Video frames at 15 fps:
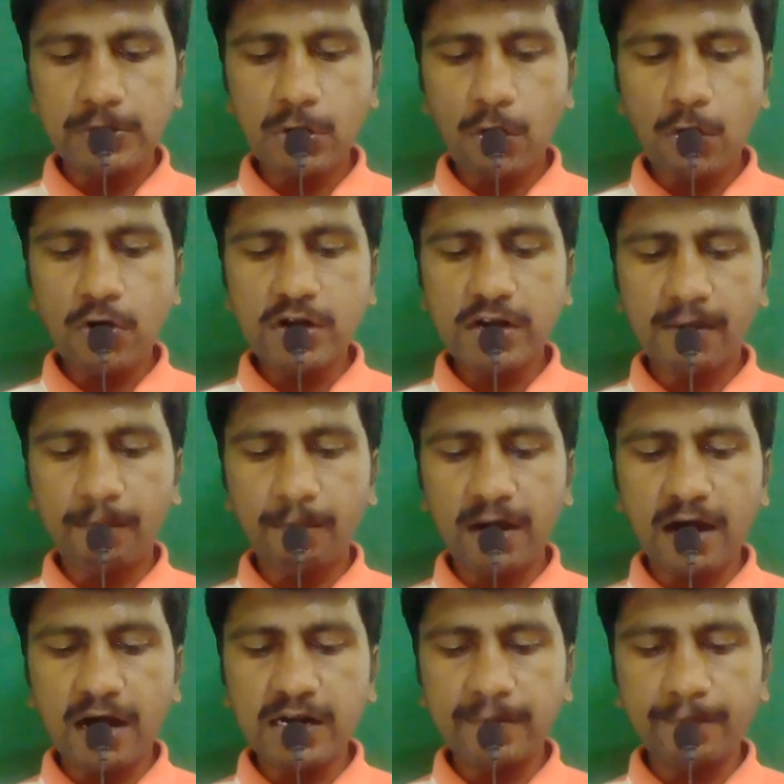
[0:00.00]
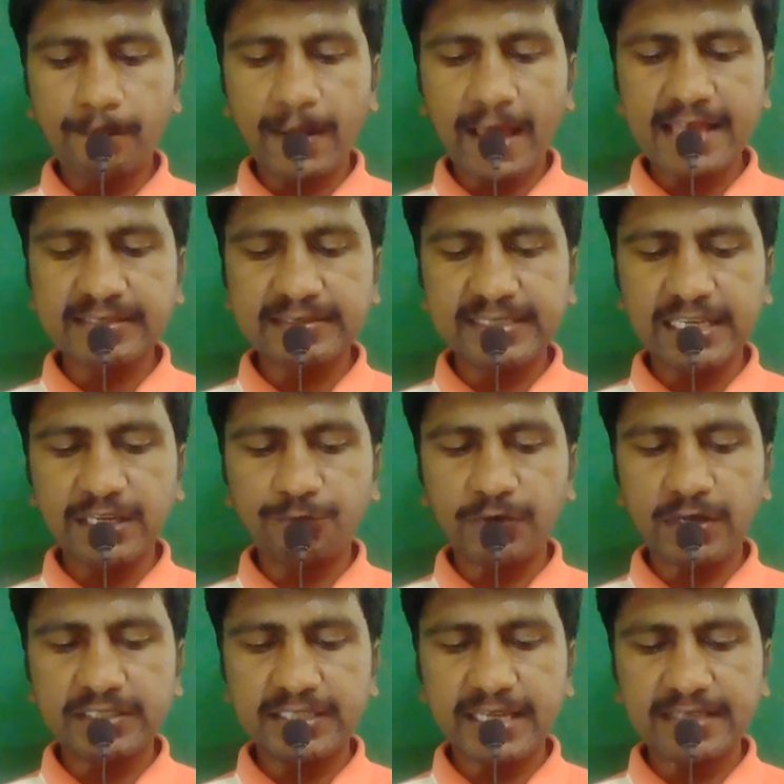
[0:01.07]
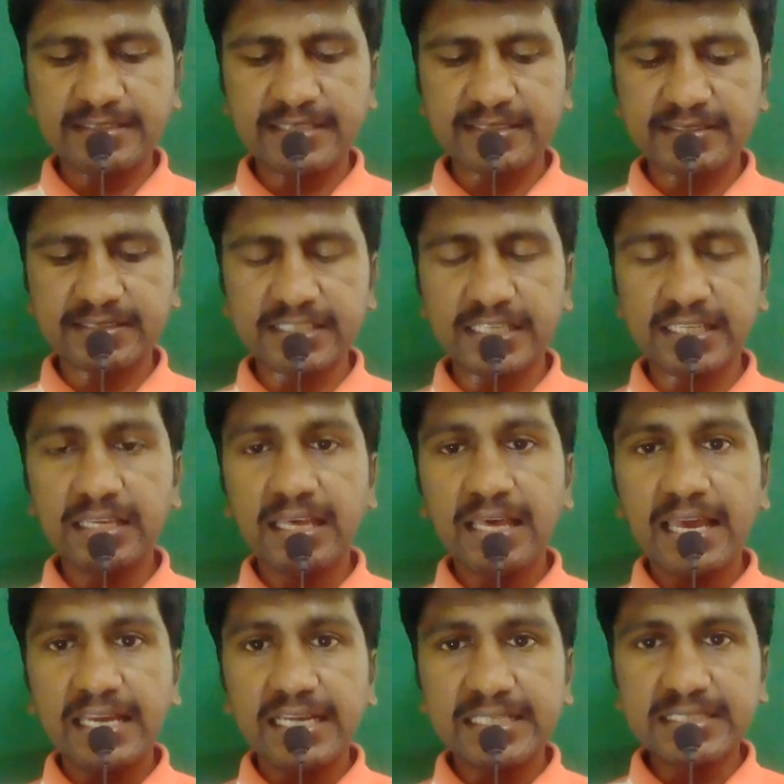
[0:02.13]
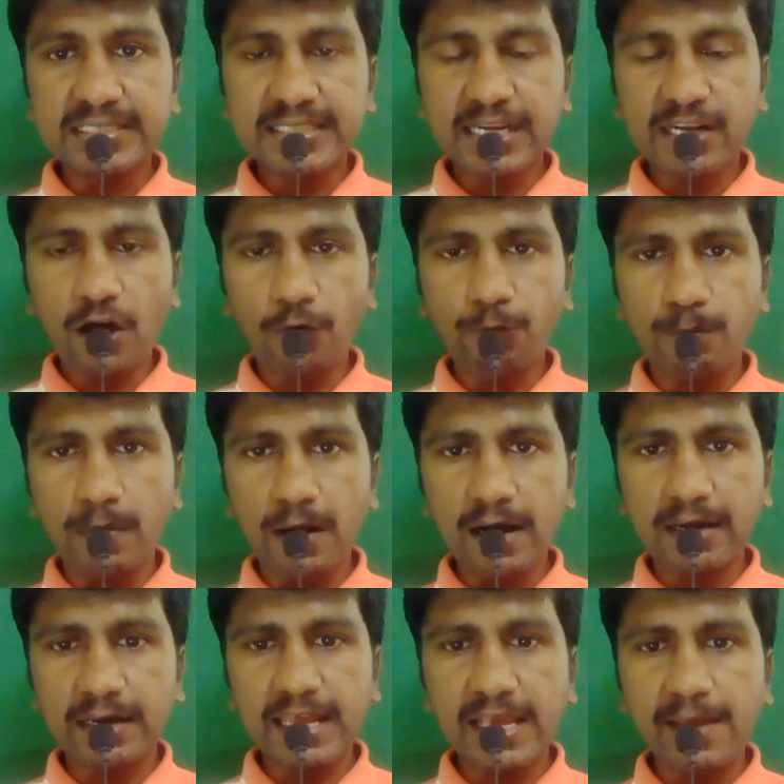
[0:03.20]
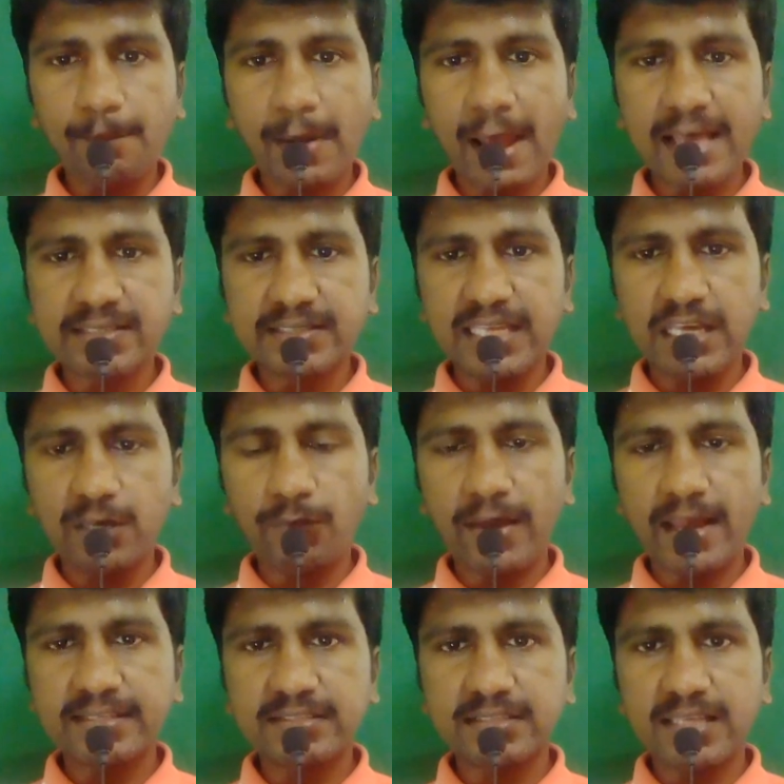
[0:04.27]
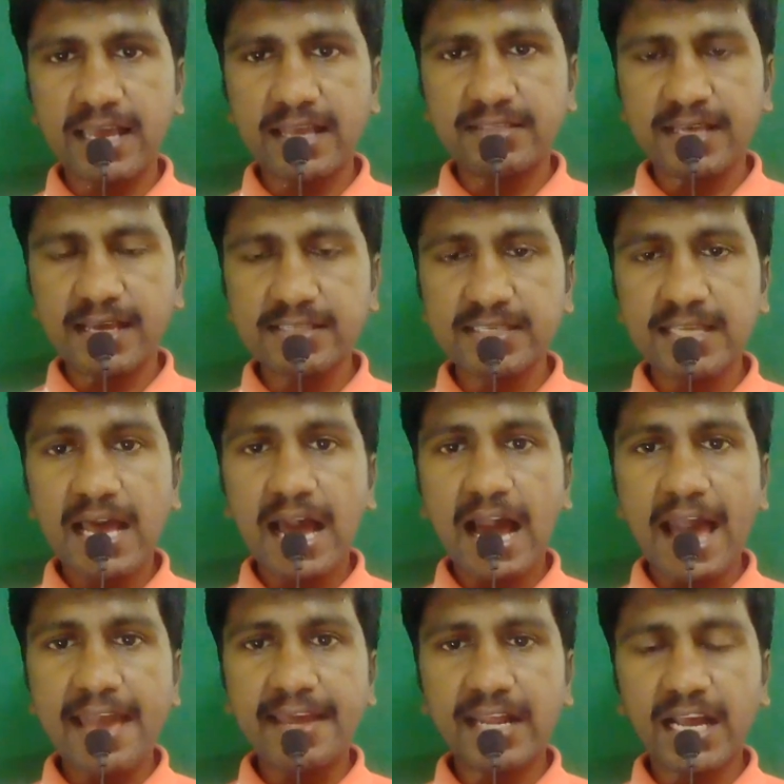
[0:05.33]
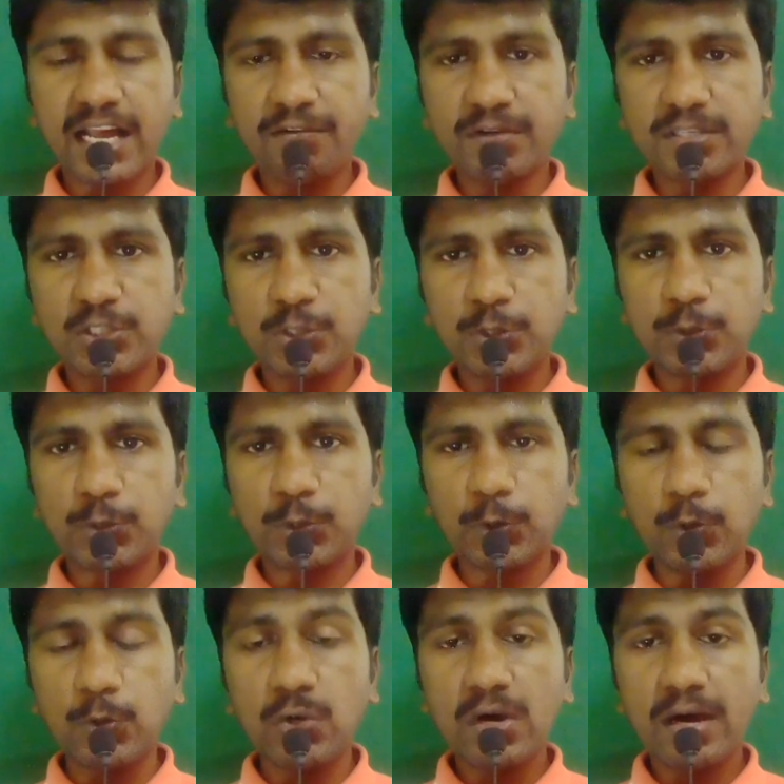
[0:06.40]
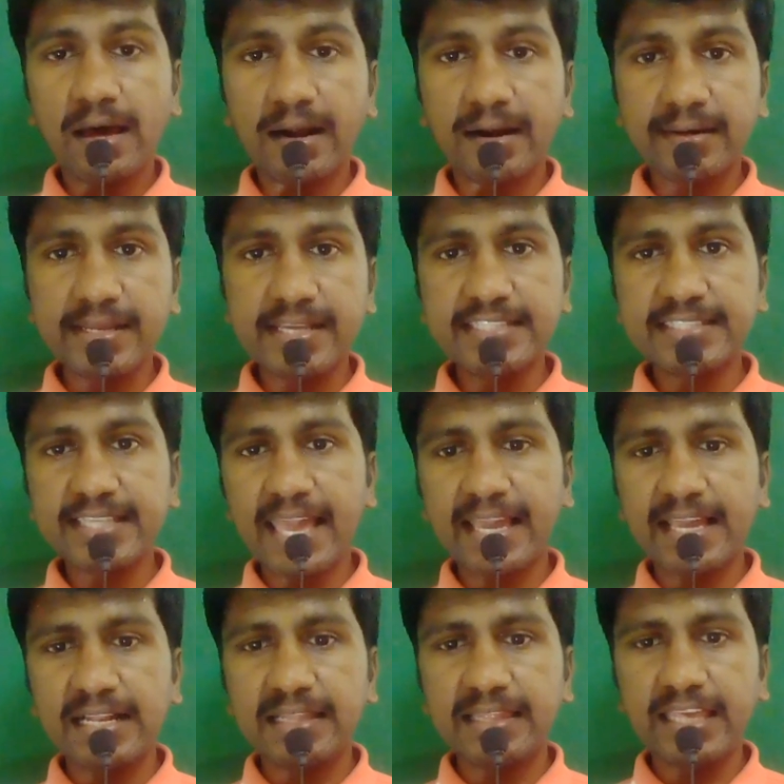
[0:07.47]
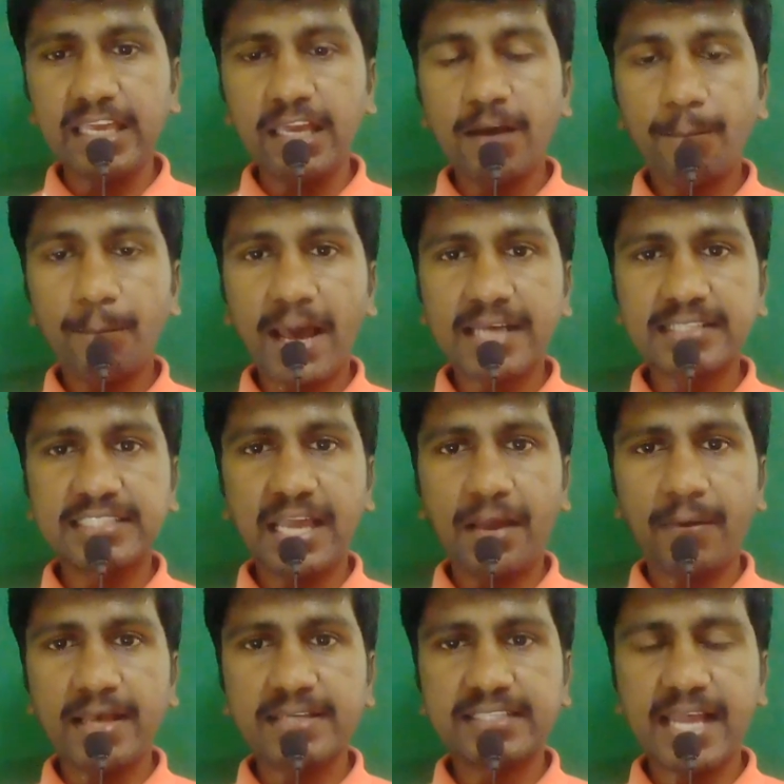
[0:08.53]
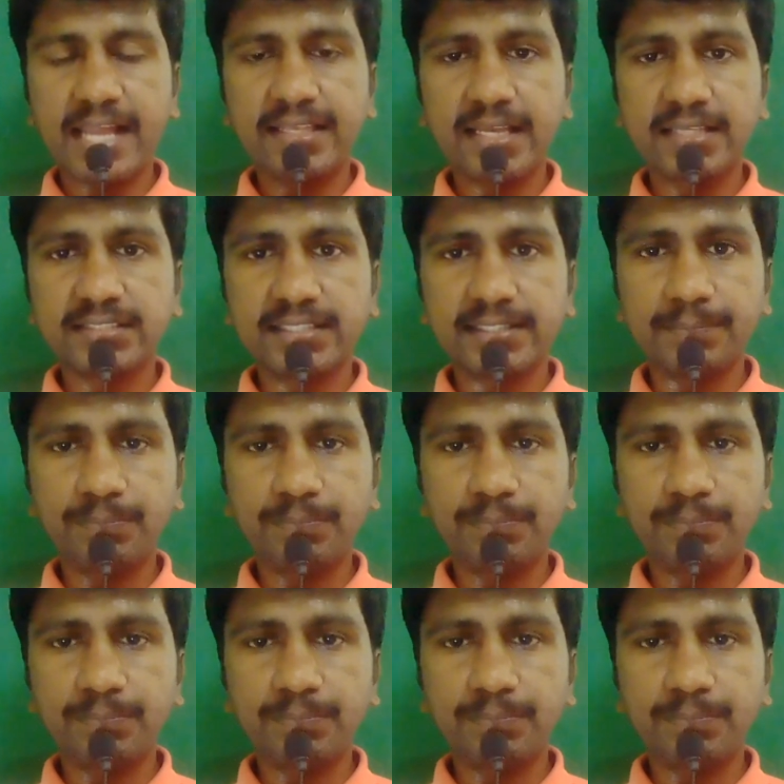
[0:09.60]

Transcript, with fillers: Don't burn plastic wastages. Instead of burning plastic wastages, I request you to recycle the plastic wastages.